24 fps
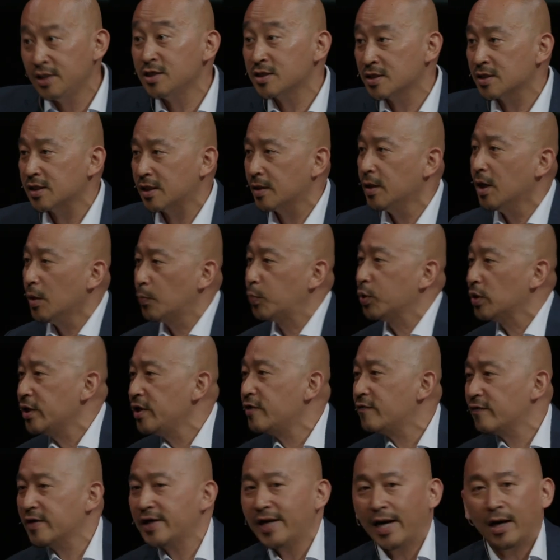he's a
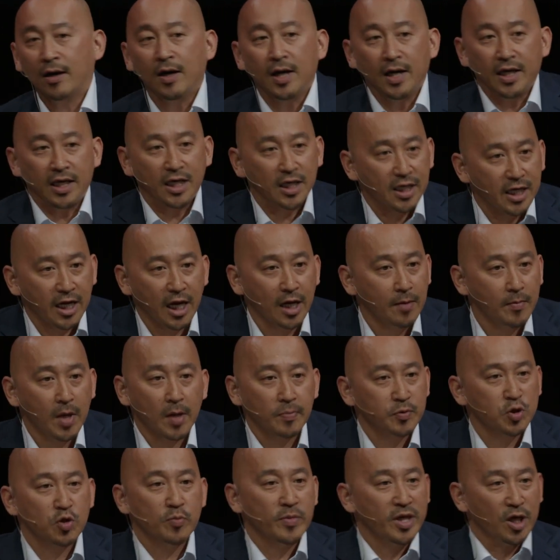believer now, he came
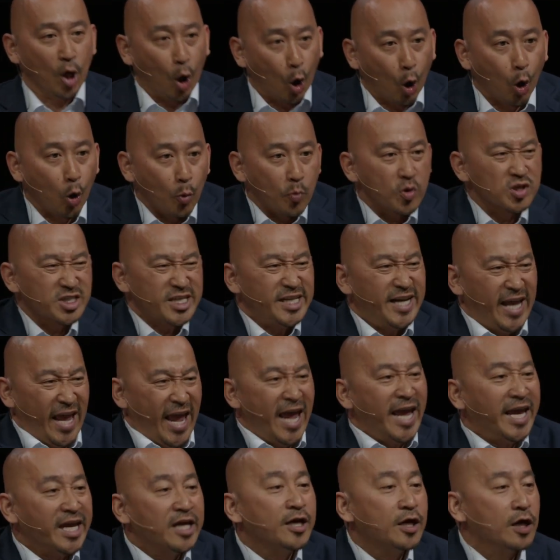up to me almost in
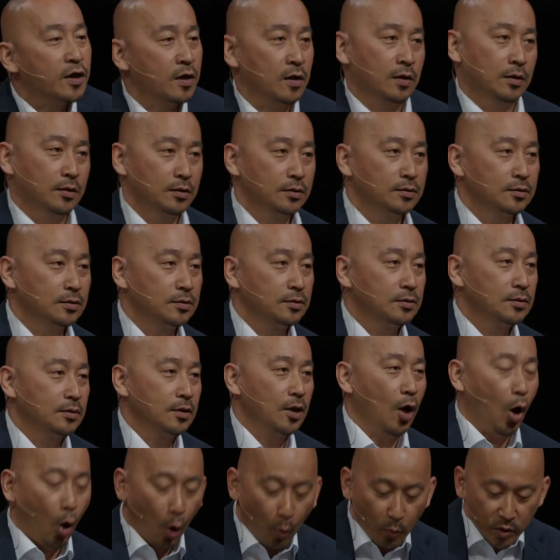anger,
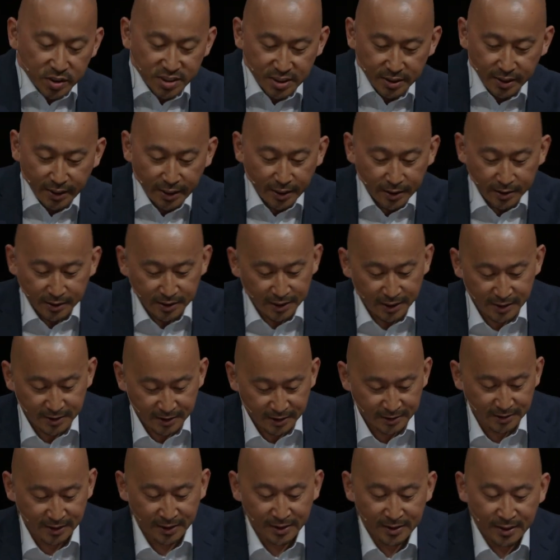
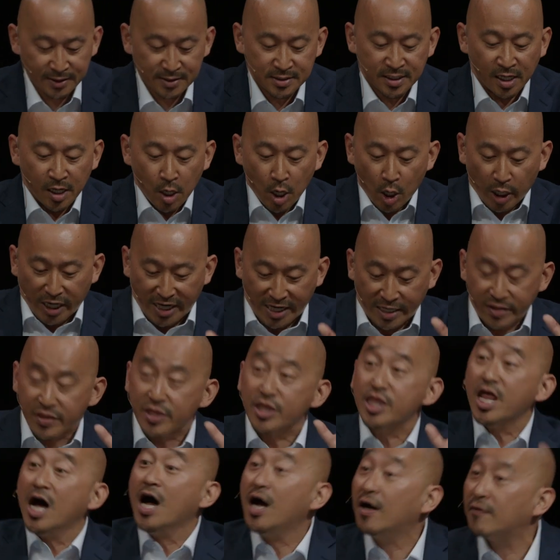and said,
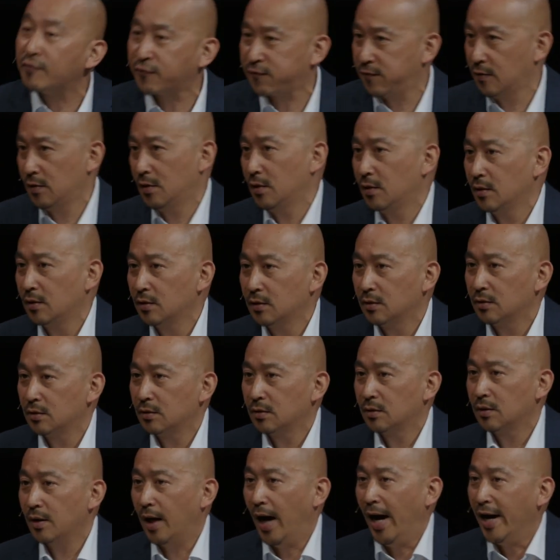enough.
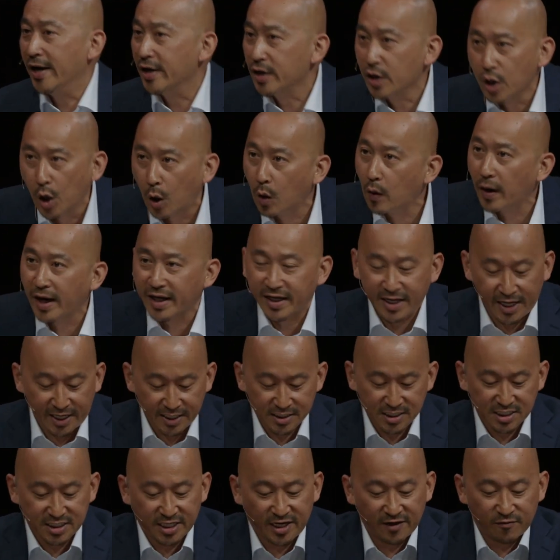I know I
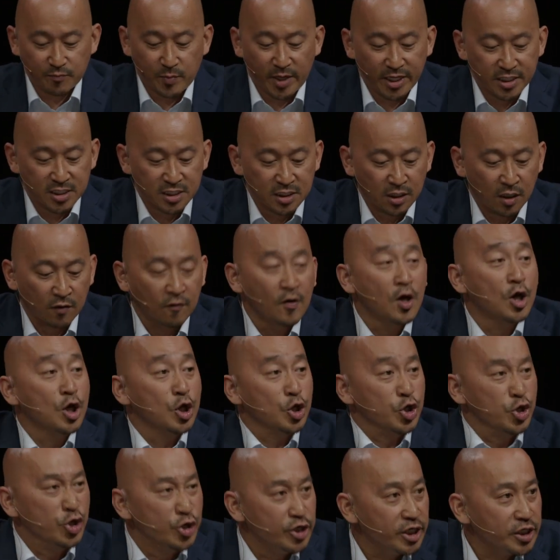can't save myself.
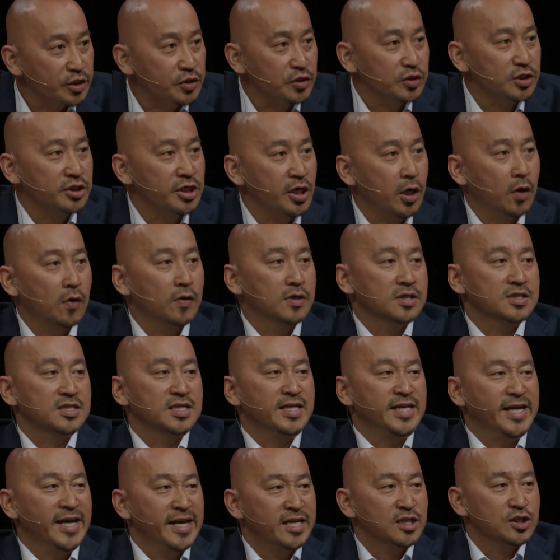You need to tell us
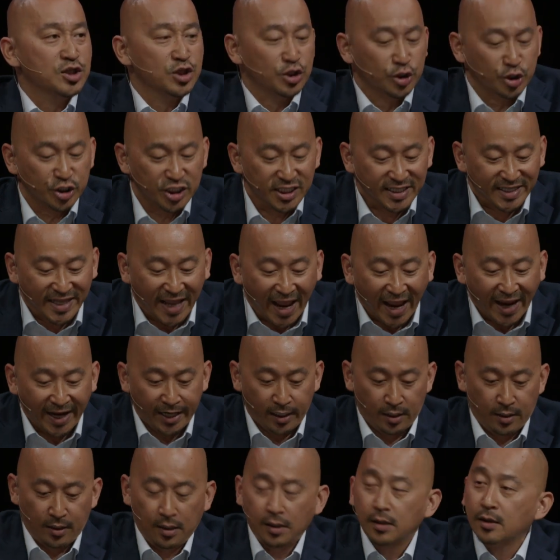the answer
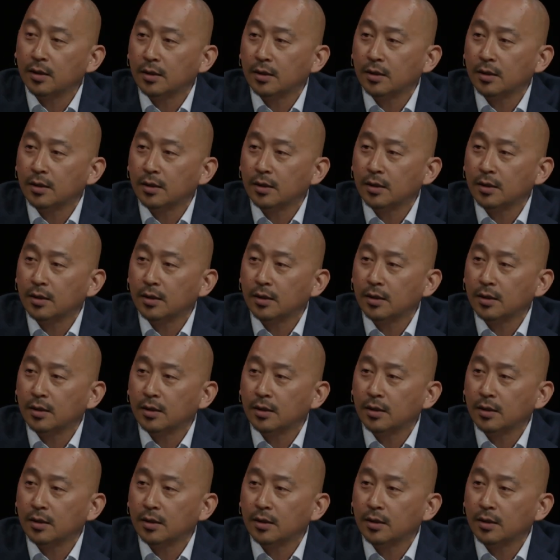today.